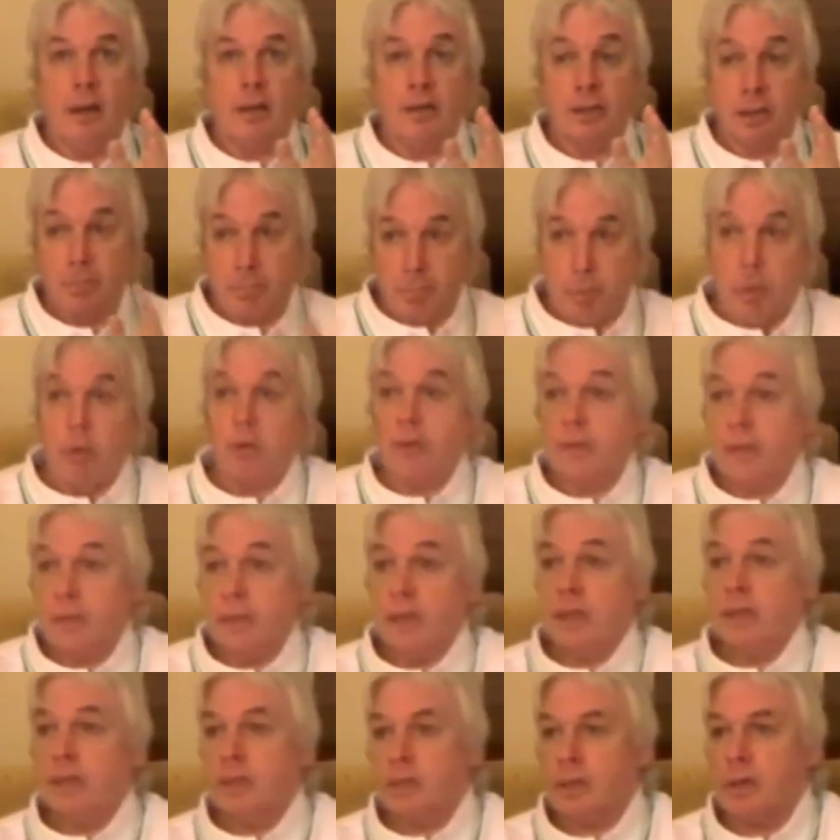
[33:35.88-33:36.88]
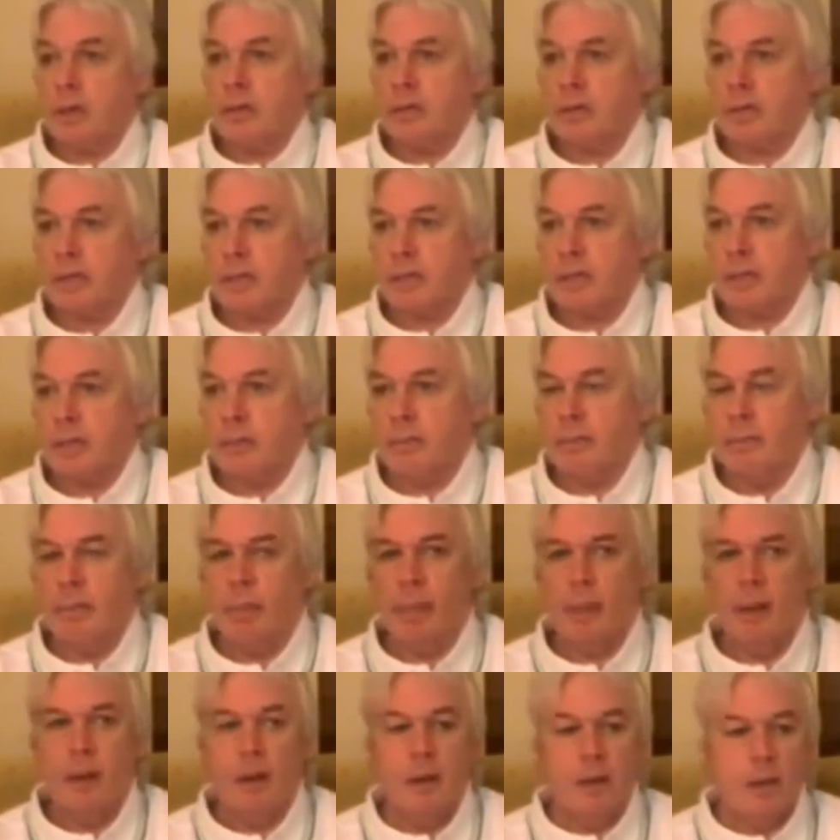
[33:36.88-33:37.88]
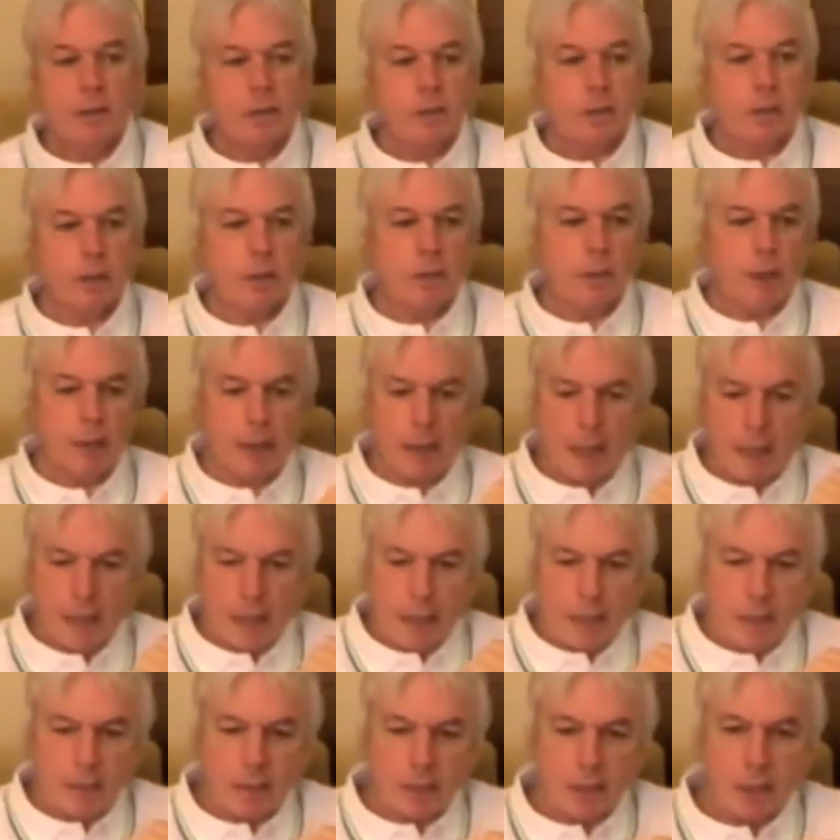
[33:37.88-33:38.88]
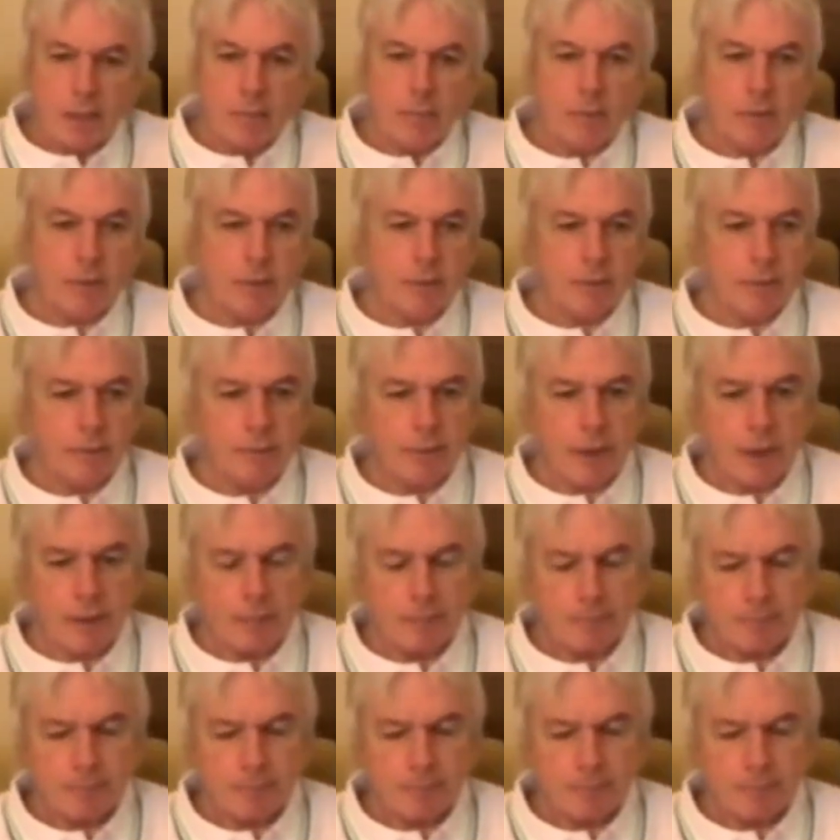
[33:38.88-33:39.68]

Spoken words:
supporting the control system. So in terms of